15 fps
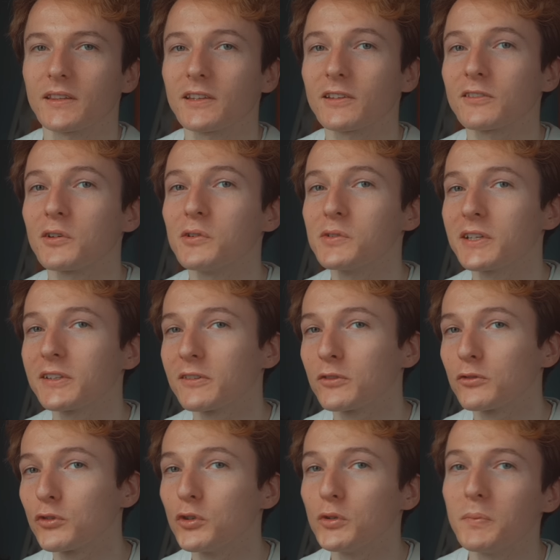The song is a
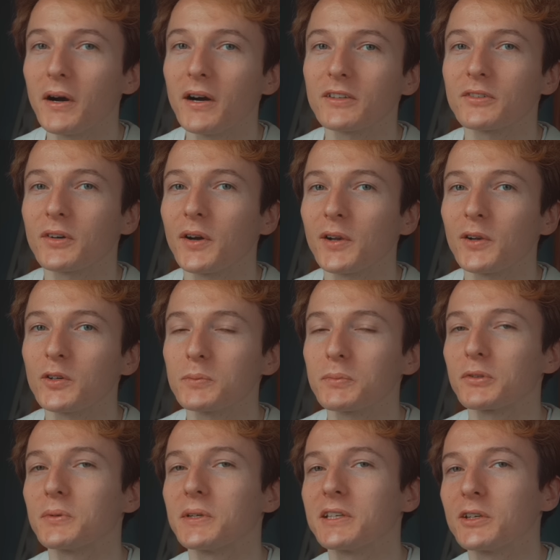two-part dialogue
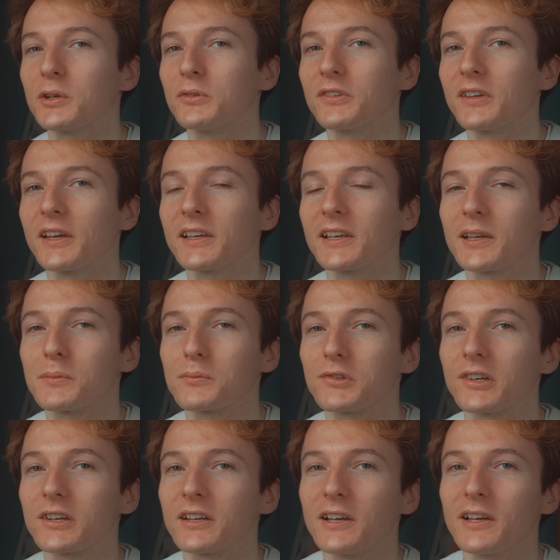between Gotye and
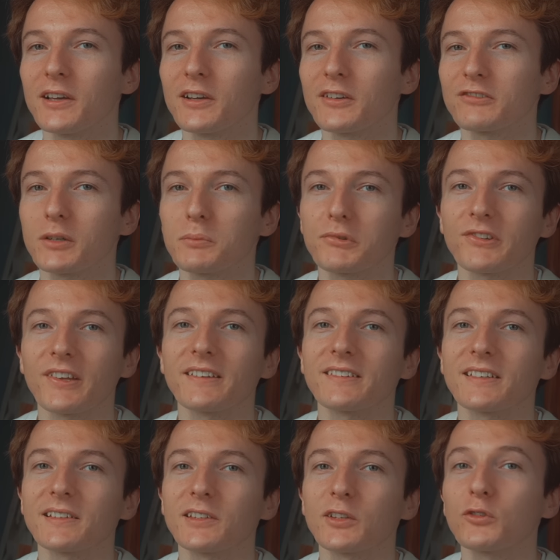Kimbra,
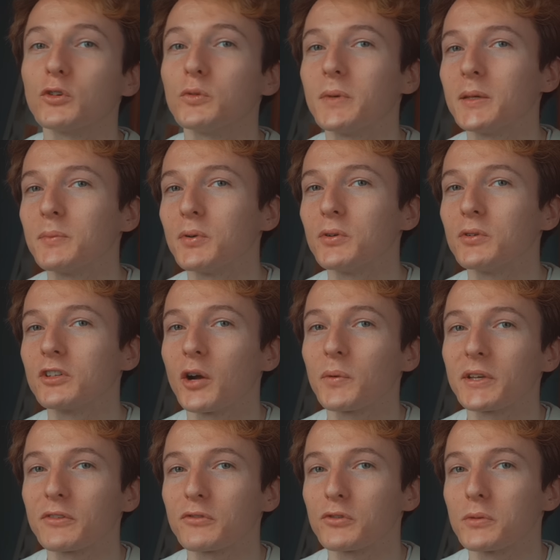representing the two people
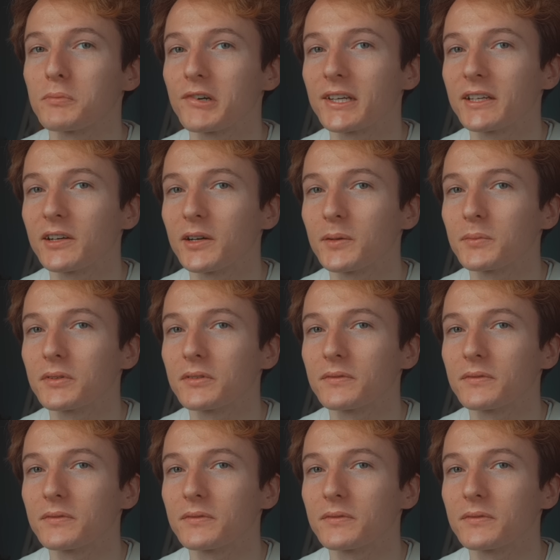going through a breakup.